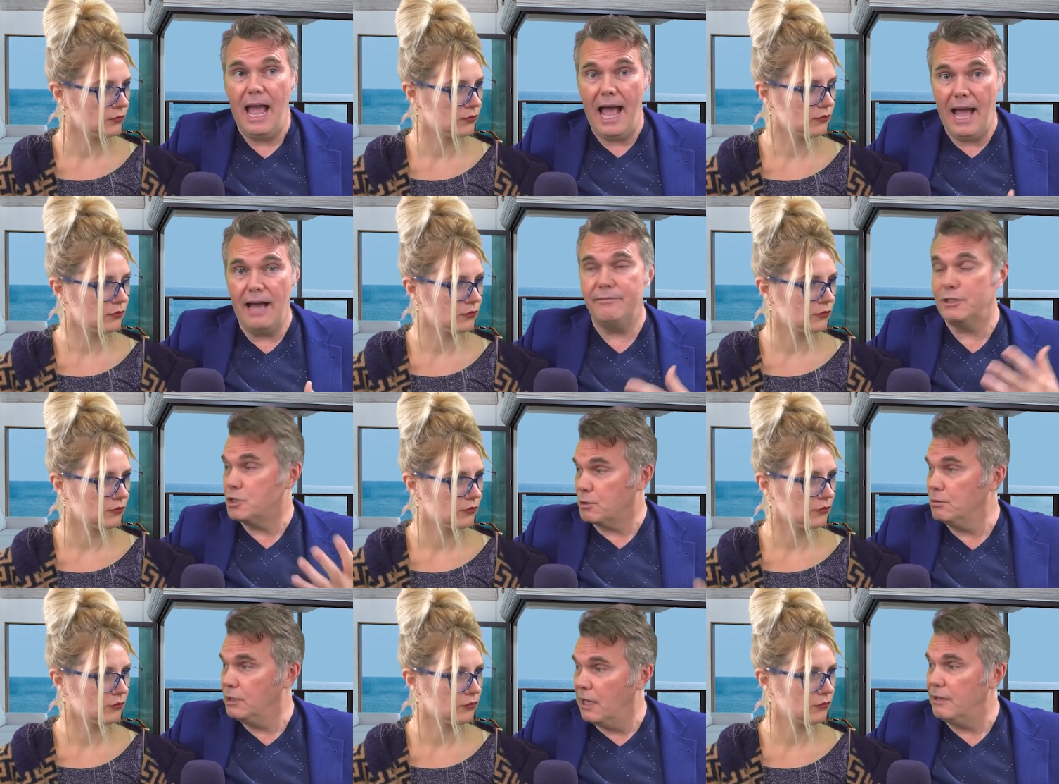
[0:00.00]
Speaker 1: have a
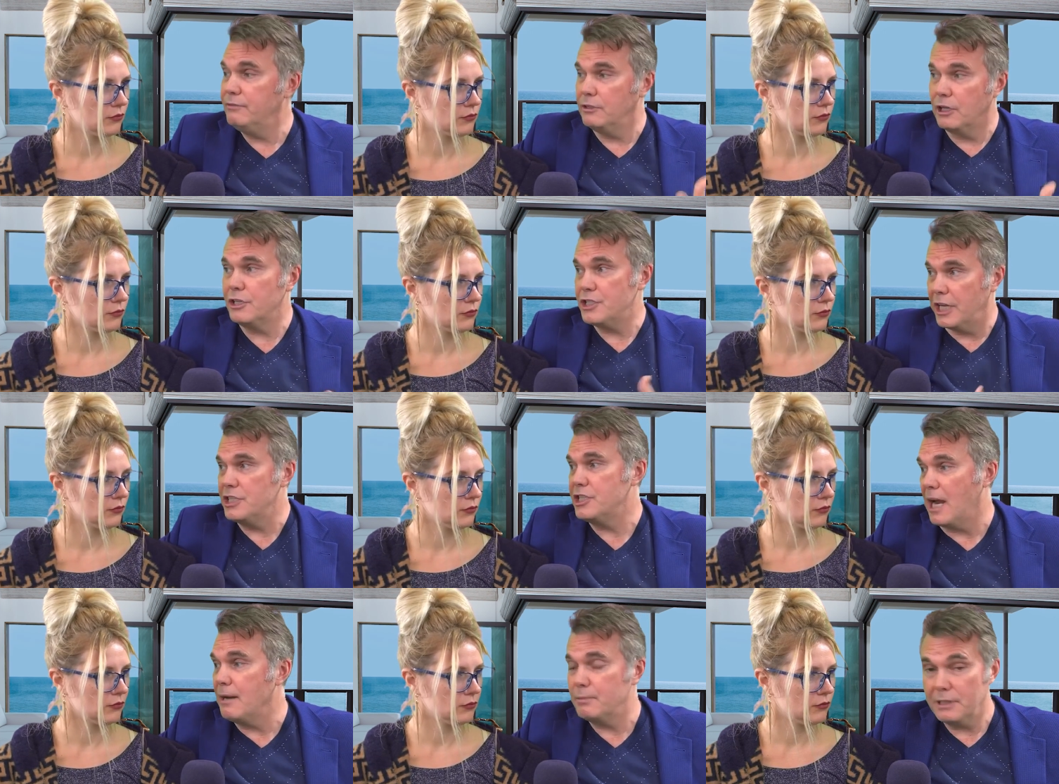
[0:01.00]
true love, large age
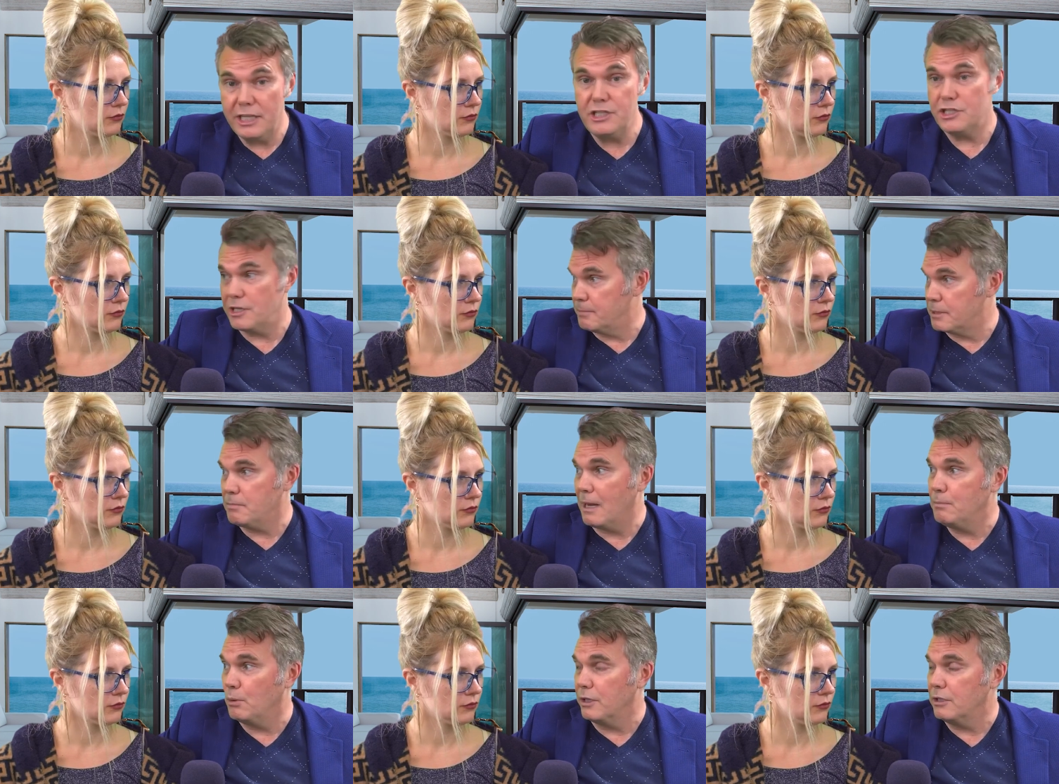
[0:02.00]
gap relationship is
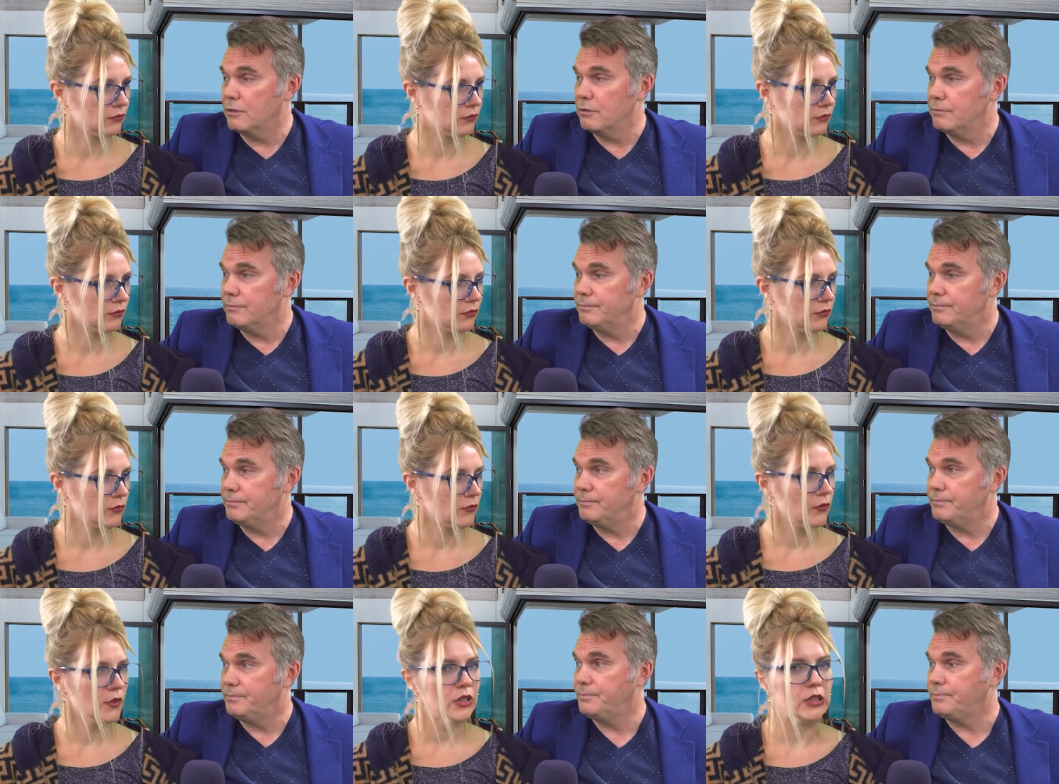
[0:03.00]
my point.
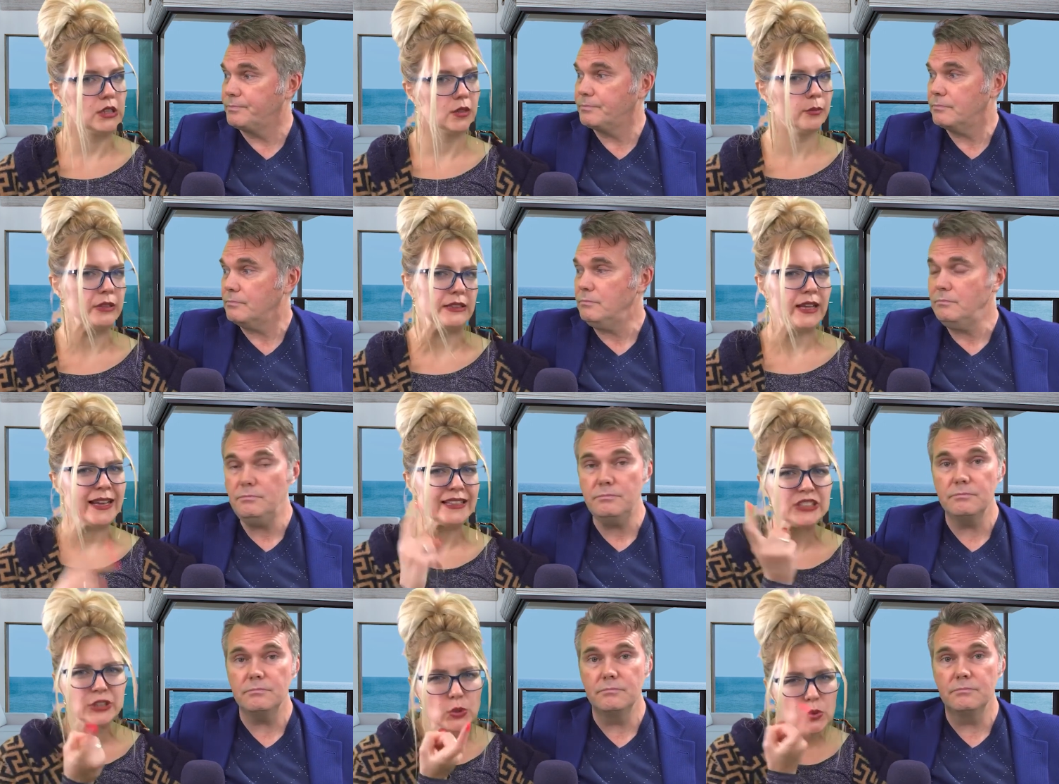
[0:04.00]
Speaker 2: Yeah, but
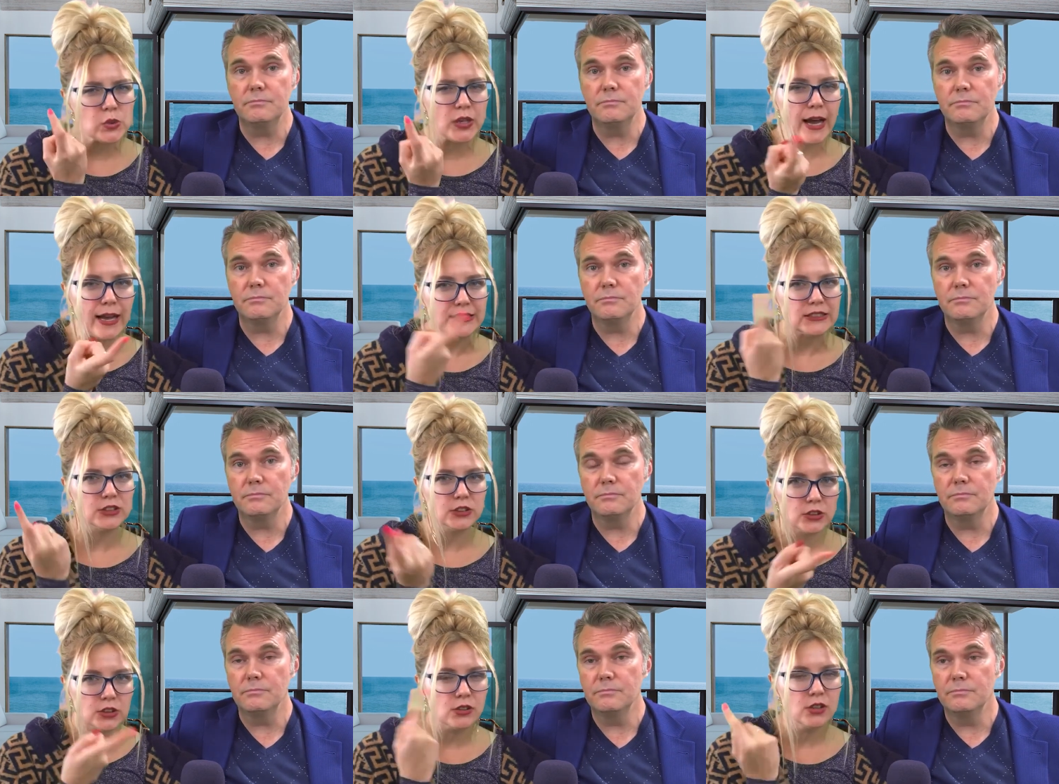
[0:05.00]
I know guys, you
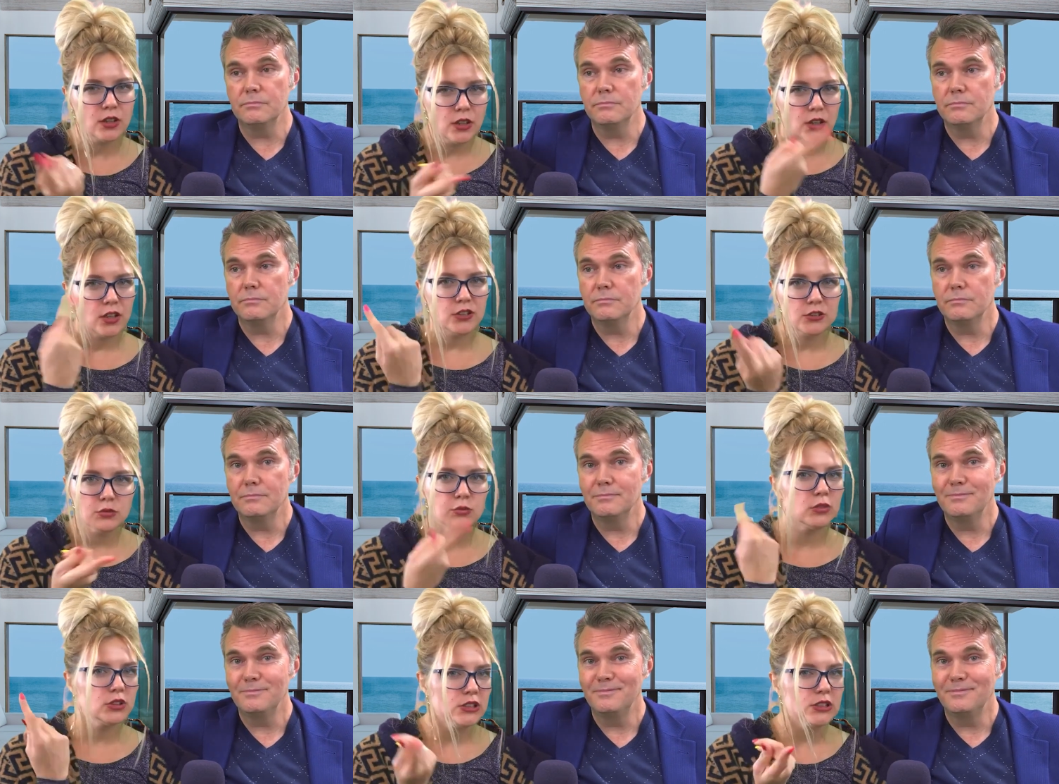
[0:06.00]
know, you
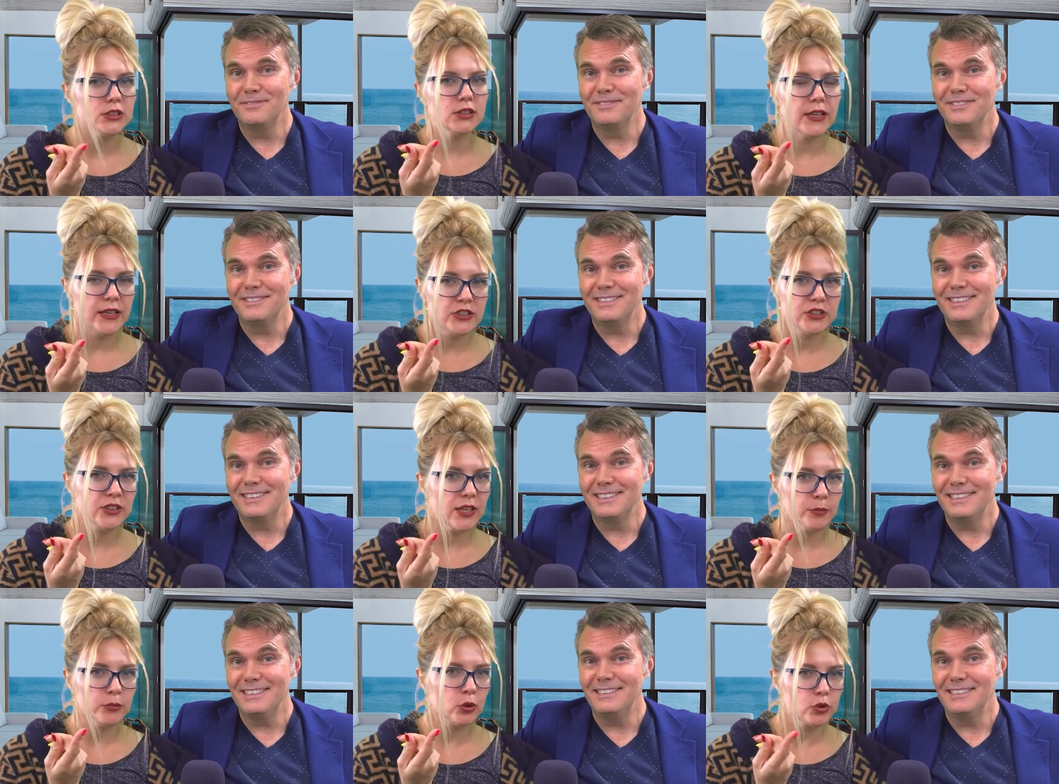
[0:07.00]
want age
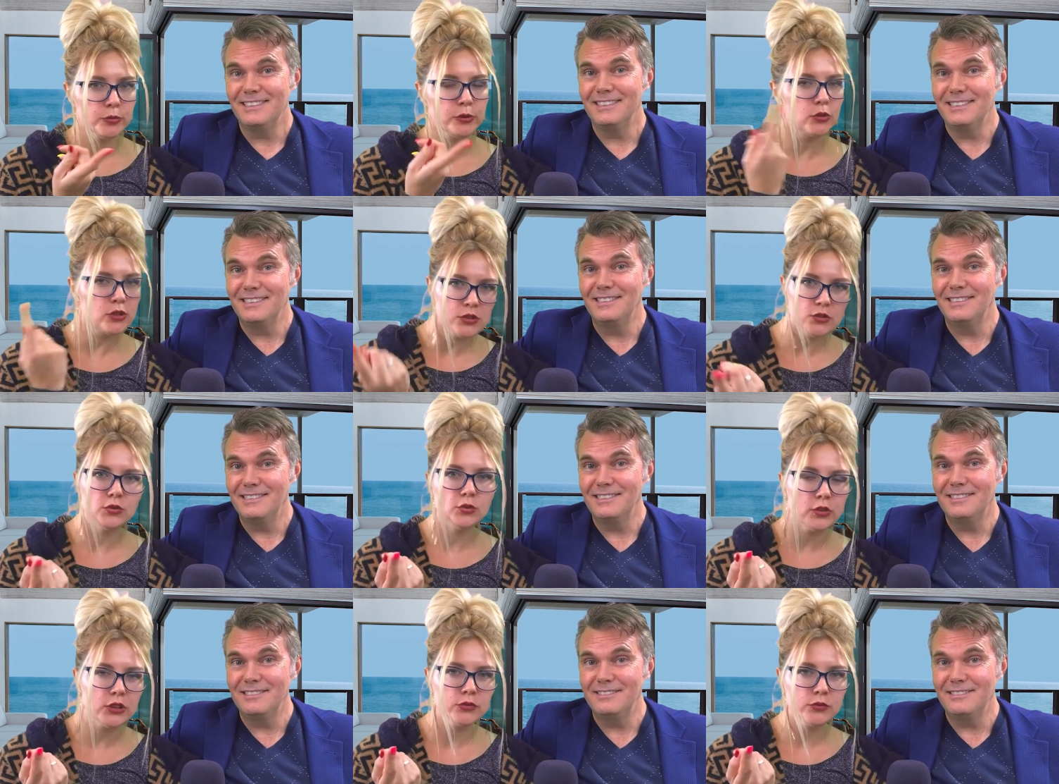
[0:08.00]
gap not because you're
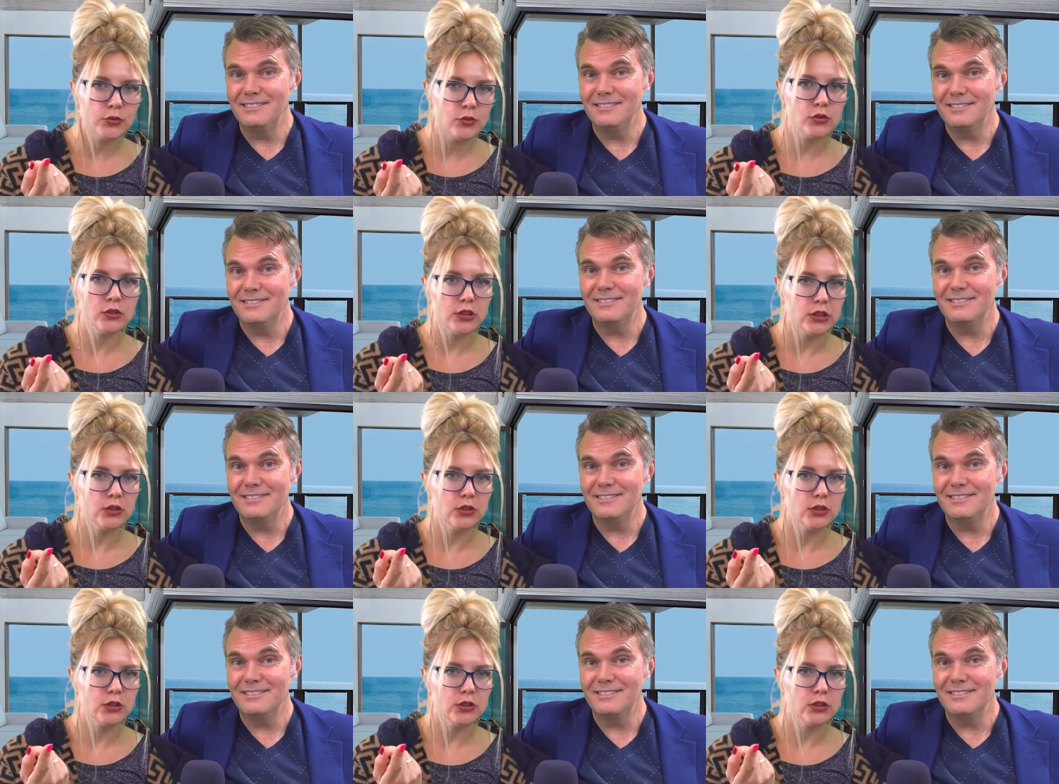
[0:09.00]
looking for, you